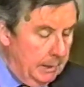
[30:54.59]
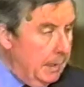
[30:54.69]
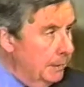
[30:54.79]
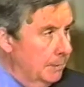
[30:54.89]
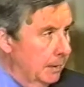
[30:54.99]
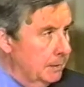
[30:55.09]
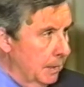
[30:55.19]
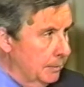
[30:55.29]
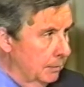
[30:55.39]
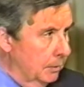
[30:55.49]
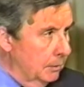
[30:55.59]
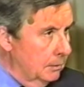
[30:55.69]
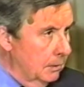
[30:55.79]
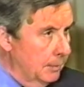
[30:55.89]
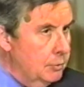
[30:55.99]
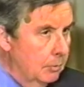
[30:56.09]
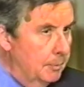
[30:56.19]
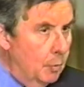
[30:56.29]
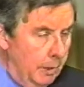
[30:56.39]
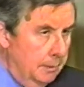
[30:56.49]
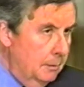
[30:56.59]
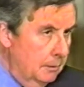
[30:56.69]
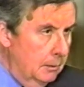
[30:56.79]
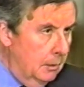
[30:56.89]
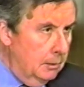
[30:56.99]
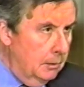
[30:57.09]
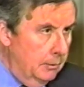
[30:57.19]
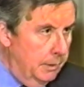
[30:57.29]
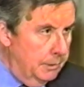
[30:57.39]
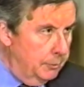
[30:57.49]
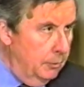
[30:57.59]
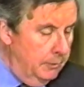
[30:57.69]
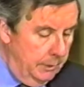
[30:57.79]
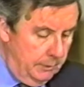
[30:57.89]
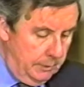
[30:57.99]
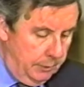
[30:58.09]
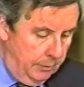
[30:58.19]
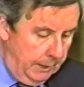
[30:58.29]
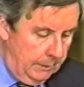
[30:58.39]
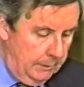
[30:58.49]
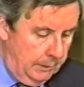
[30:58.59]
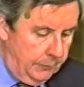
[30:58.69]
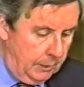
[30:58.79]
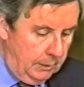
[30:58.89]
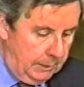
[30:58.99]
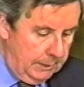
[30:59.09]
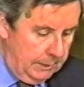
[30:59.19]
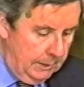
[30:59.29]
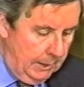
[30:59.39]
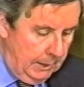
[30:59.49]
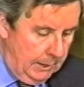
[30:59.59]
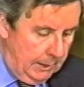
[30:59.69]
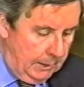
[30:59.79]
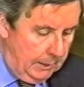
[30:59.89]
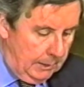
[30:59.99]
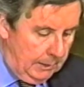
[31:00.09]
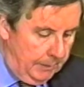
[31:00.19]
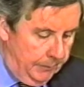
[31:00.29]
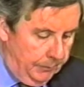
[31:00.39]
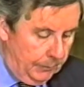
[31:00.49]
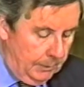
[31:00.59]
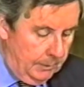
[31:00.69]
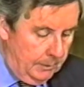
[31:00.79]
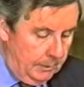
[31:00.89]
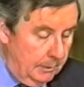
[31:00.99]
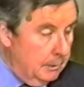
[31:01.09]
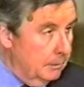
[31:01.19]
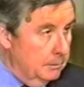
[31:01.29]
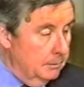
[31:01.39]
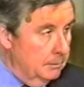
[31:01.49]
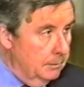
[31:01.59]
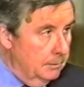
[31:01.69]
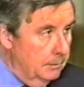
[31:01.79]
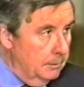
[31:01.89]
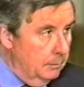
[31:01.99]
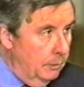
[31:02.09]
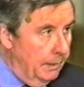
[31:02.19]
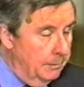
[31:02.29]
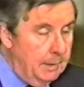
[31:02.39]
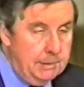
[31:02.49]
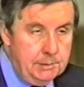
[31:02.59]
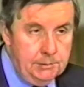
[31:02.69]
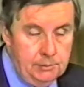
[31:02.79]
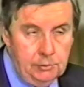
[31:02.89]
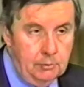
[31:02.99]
uh, has been acceptable up to a point, although it is proven to make difficulties um, uh, when it passes a